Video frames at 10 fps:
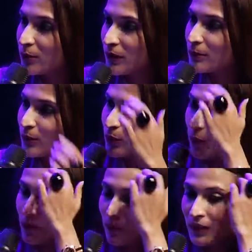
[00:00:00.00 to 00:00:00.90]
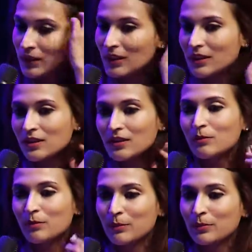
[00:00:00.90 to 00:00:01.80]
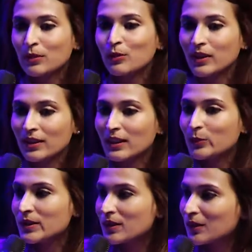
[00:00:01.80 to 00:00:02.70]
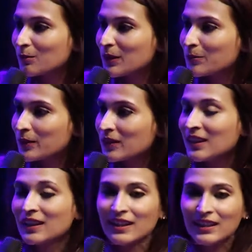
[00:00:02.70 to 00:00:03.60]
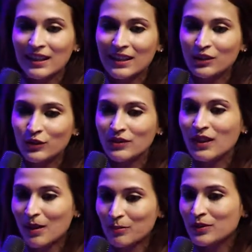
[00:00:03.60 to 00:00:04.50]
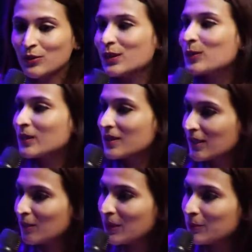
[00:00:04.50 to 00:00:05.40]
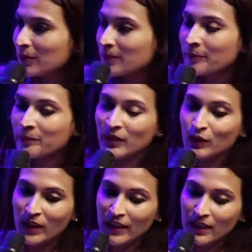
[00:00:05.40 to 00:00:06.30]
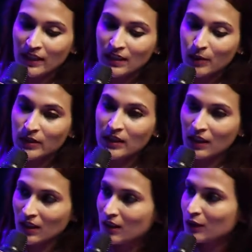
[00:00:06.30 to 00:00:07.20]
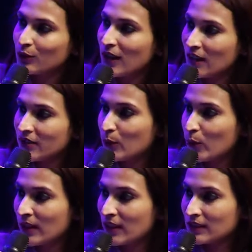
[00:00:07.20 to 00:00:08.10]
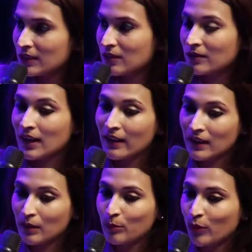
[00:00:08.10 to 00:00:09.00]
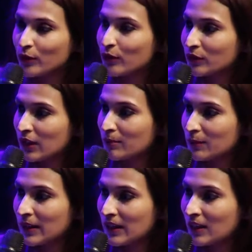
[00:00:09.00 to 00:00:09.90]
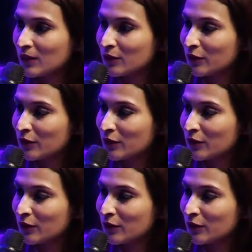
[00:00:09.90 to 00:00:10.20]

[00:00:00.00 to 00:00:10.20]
people you want, but there are certain people who connect with certain people. Connection happens only with certain people. So I guess I was lucky to have someone like Selva at that point of time in my life.